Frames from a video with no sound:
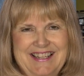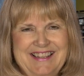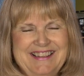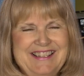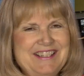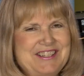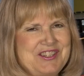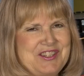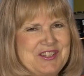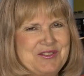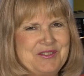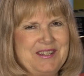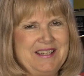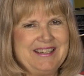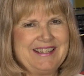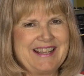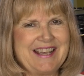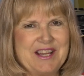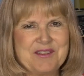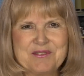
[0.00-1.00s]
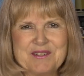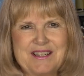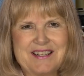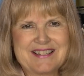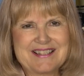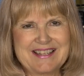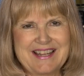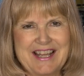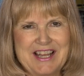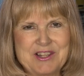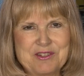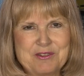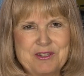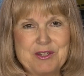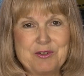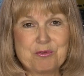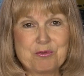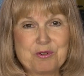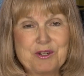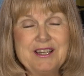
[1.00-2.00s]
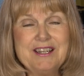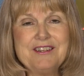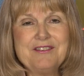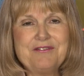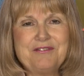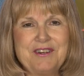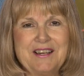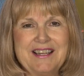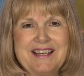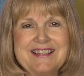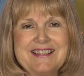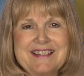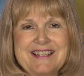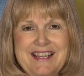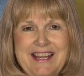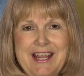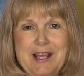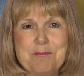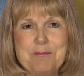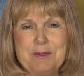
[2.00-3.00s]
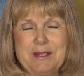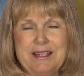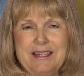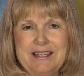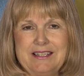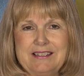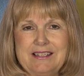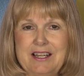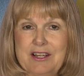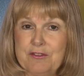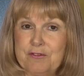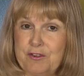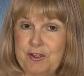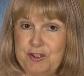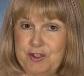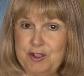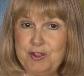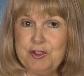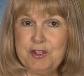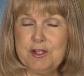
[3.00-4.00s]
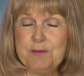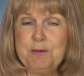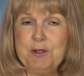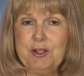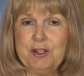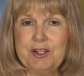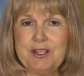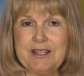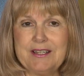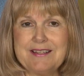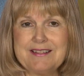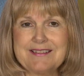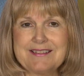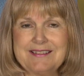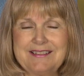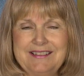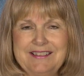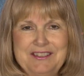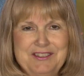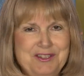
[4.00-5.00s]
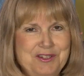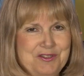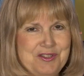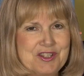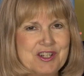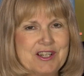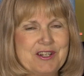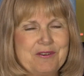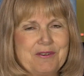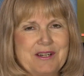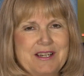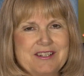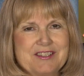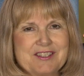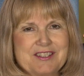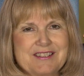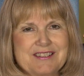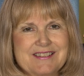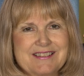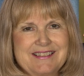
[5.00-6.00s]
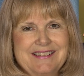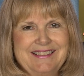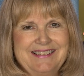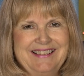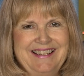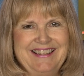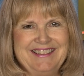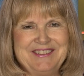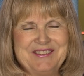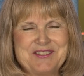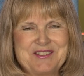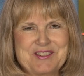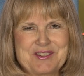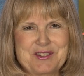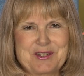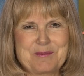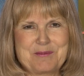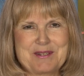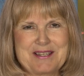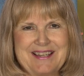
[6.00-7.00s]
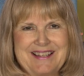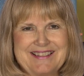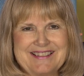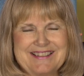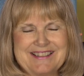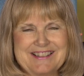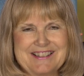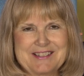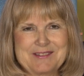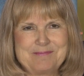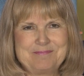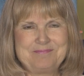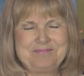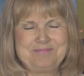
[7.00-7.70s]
This unique Adventist gathering redefines camp meeting for new communities, new generations, and new circumstances.